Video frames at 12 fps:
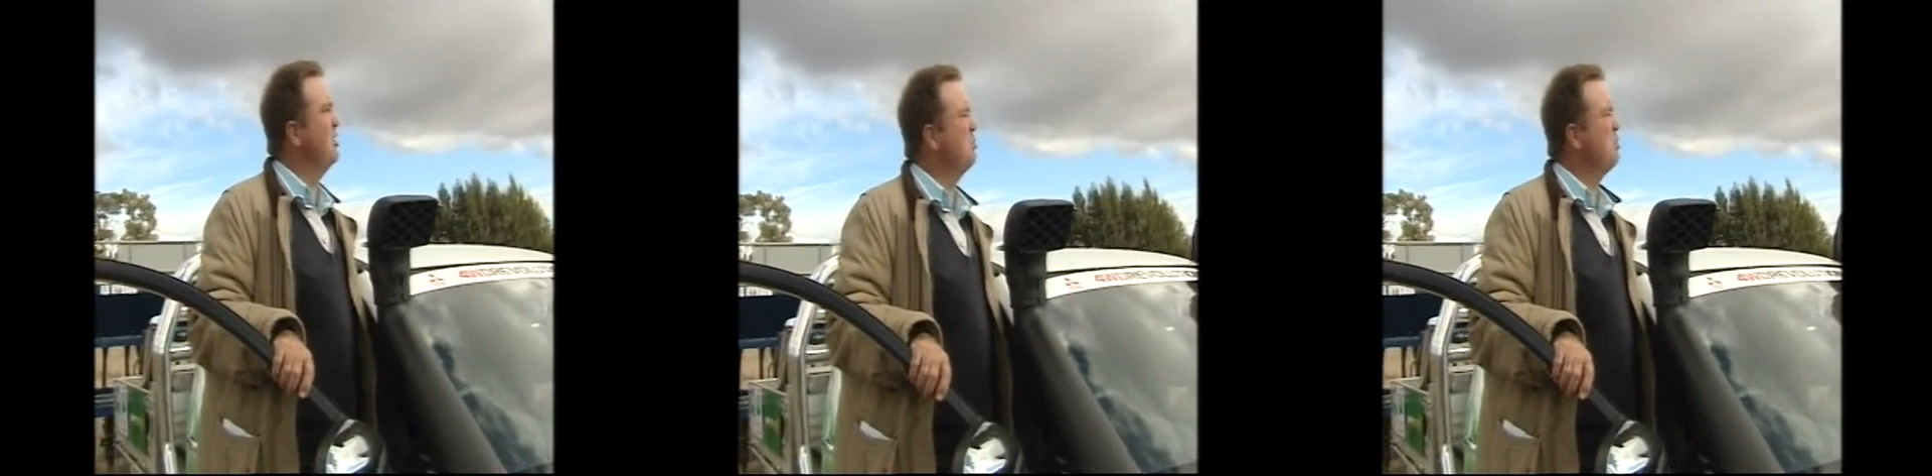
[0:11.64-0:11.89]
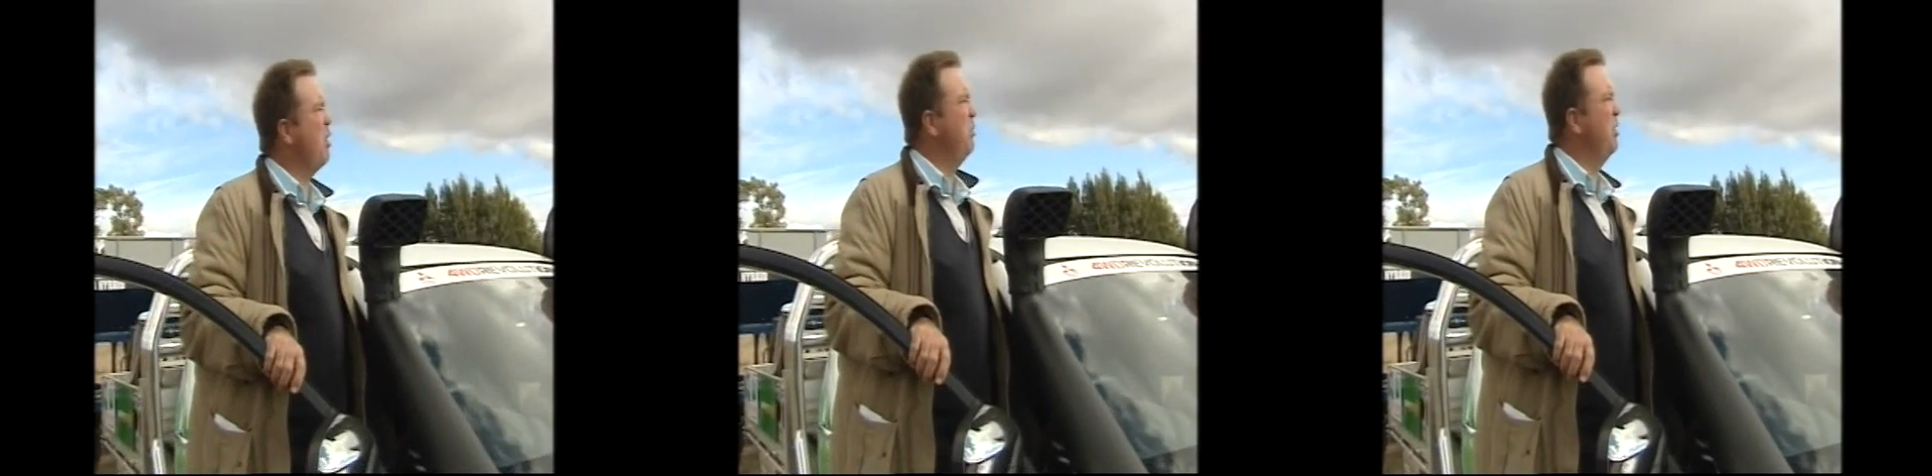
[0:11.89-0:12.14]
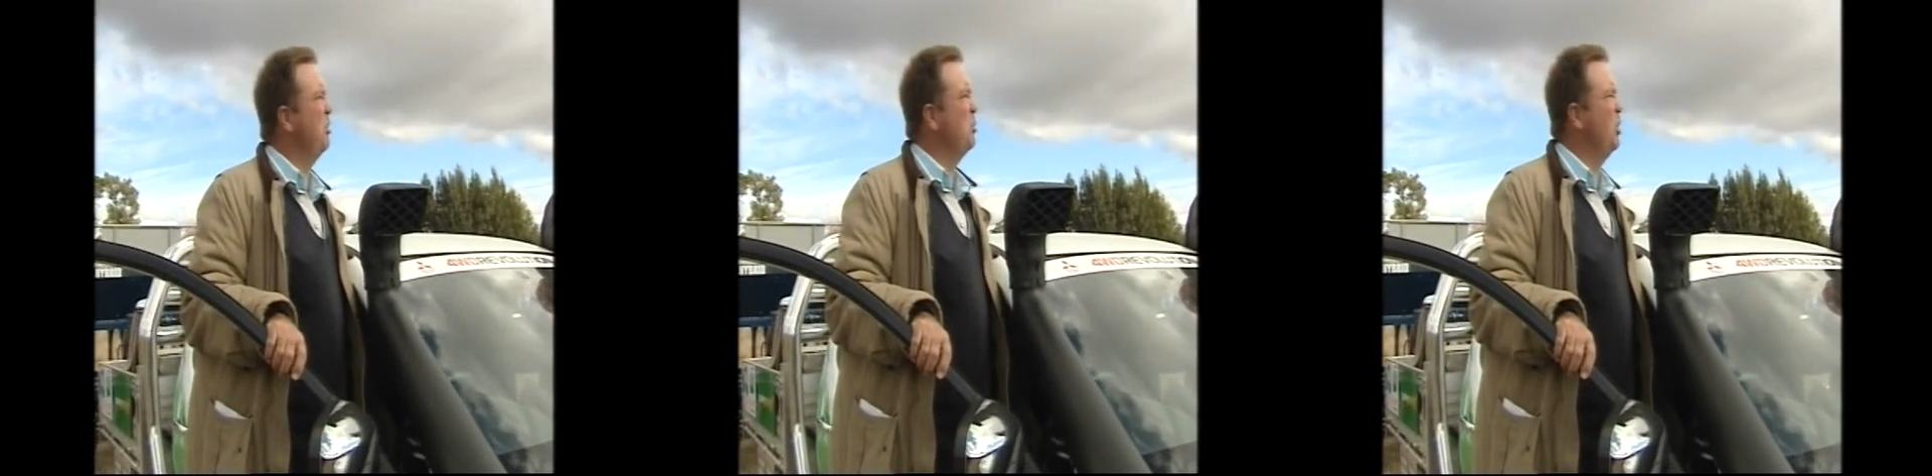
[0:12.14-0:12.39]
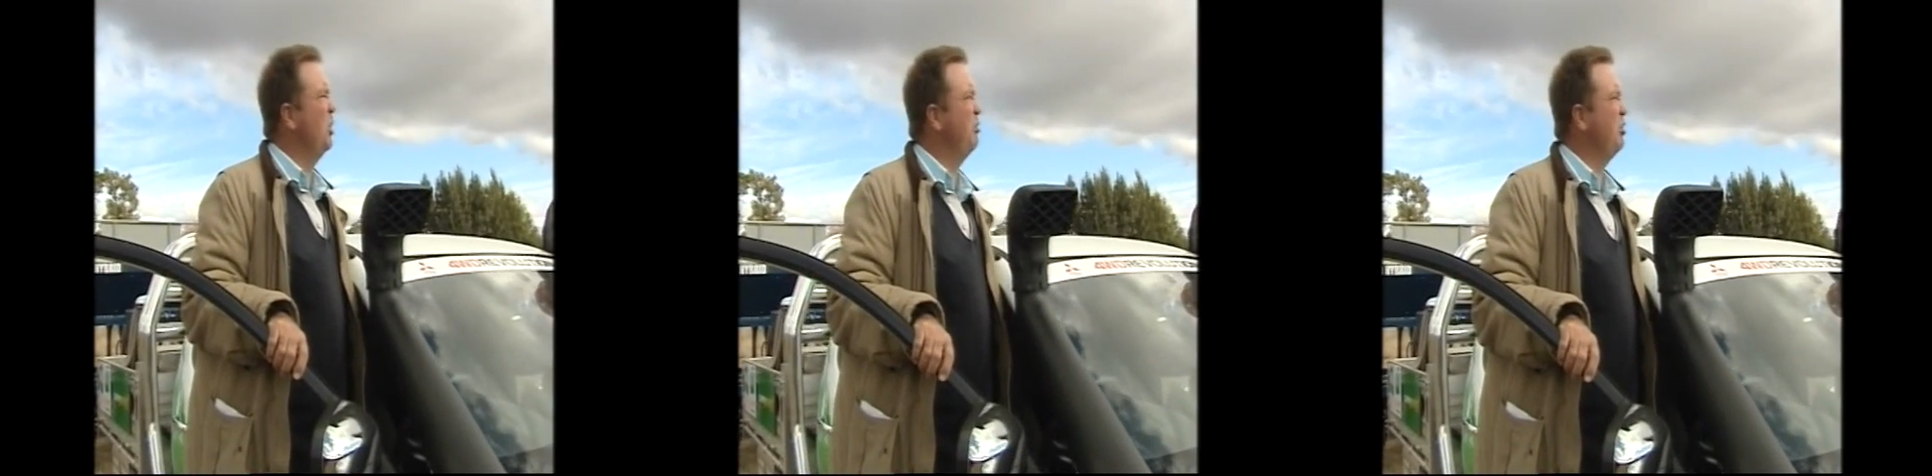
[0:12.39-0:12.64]
is probably the
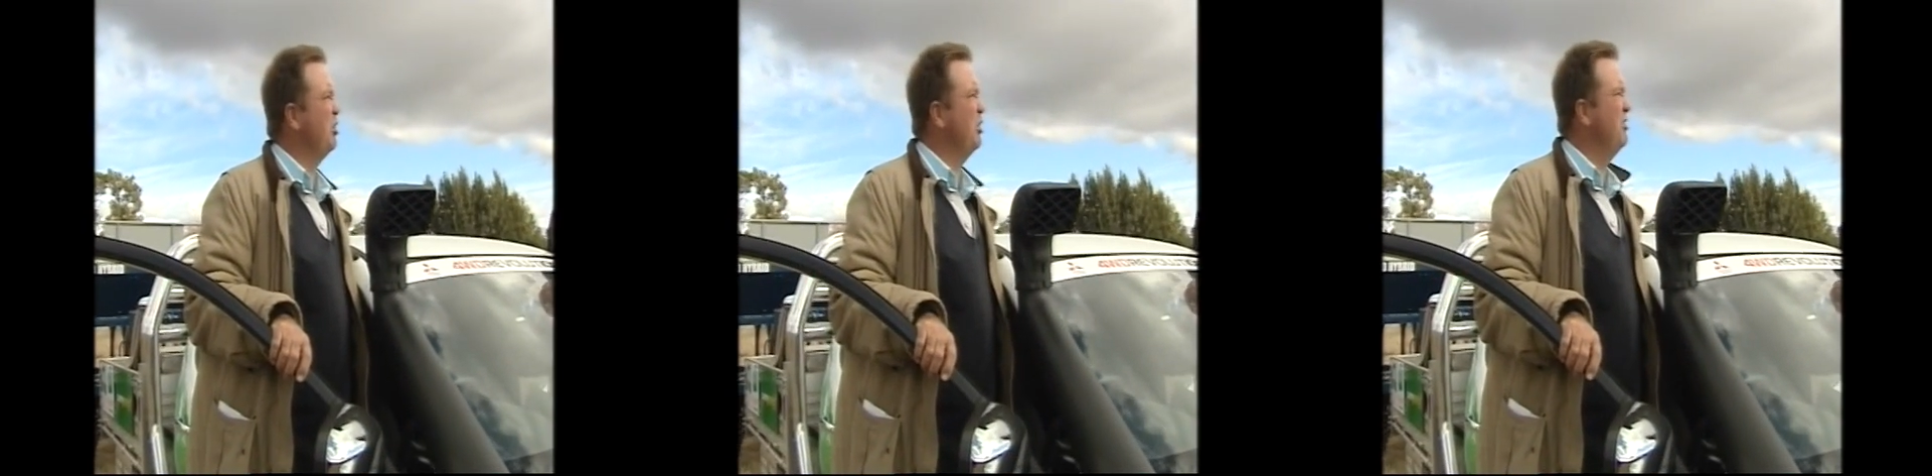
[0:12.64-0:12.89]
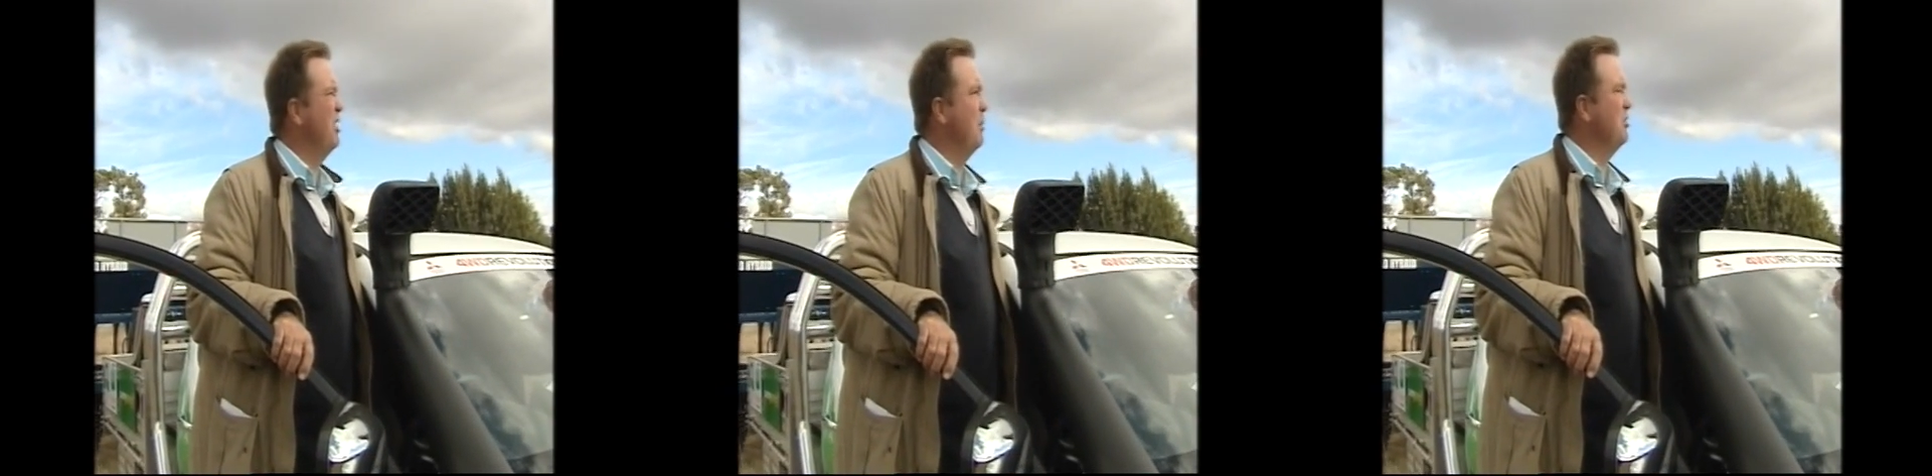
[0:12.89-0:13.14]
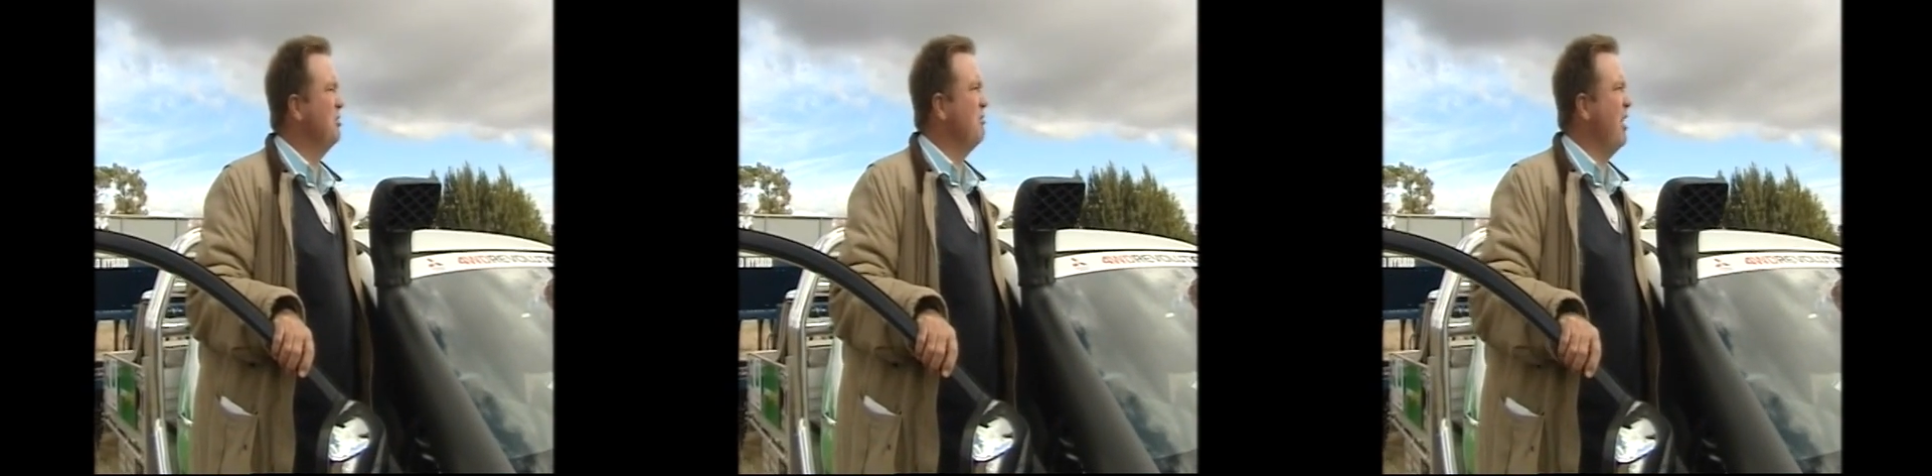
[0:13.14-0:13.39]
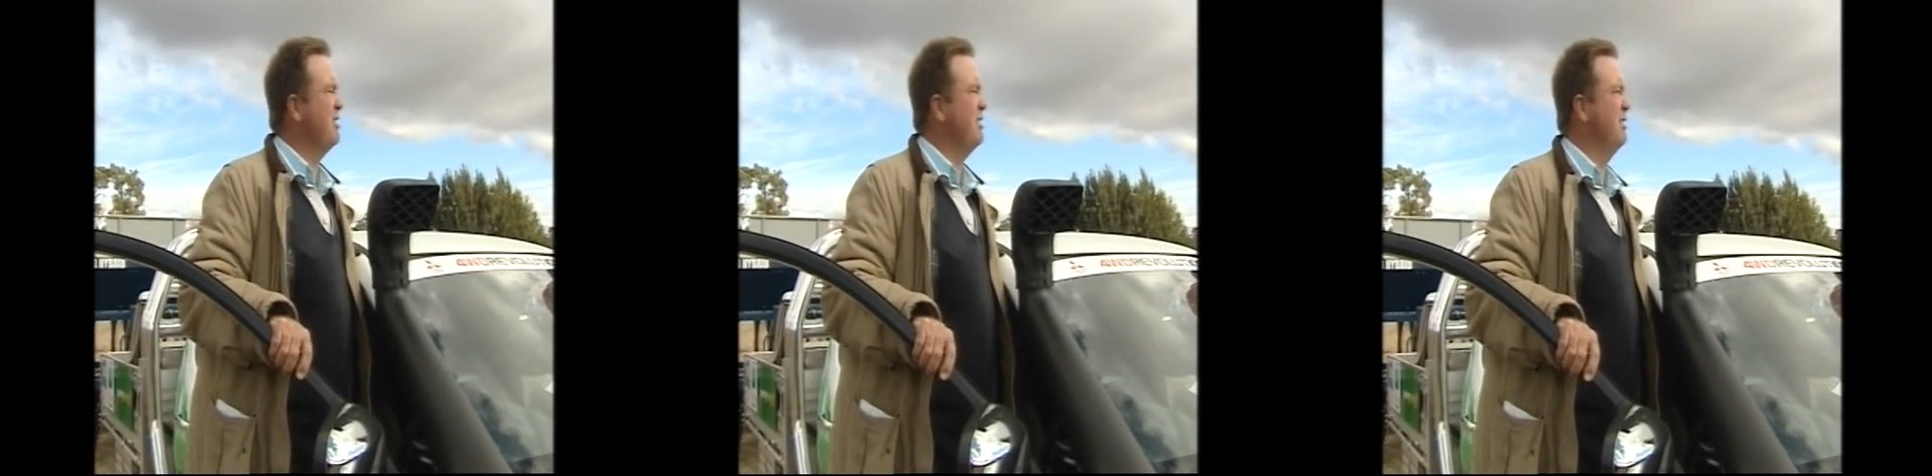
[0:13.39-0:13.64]
world first
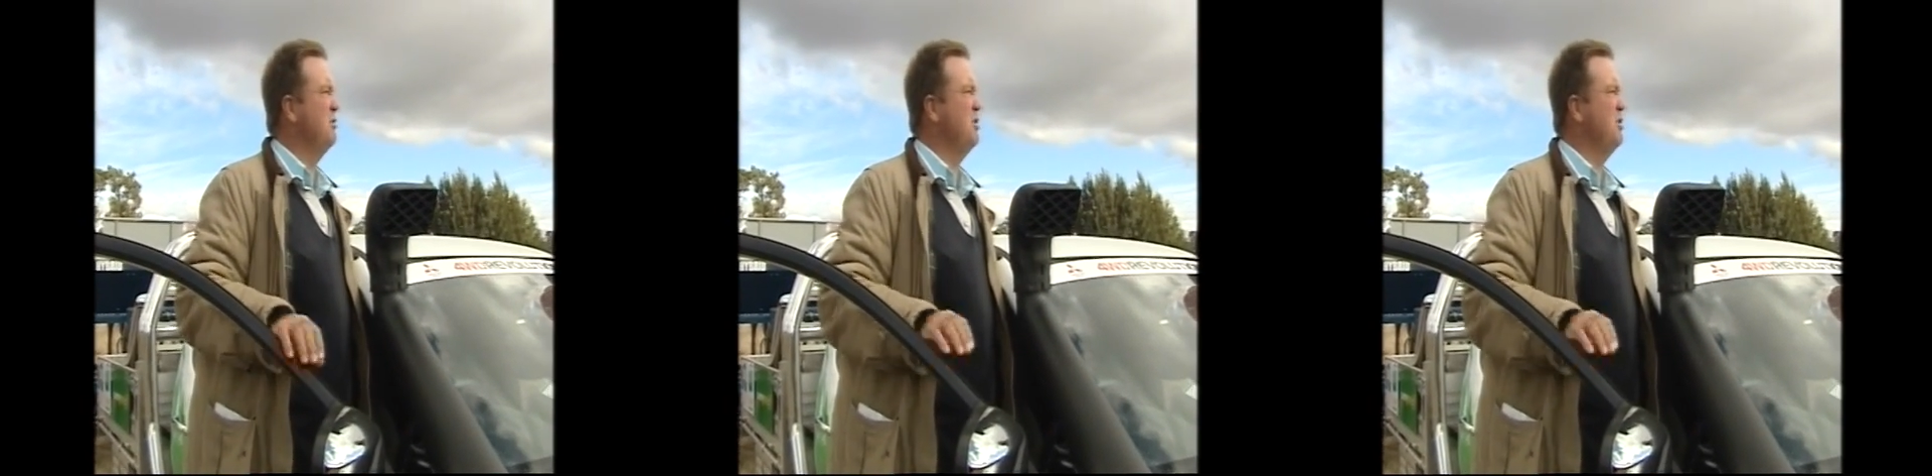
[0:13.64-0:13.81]
demonstration of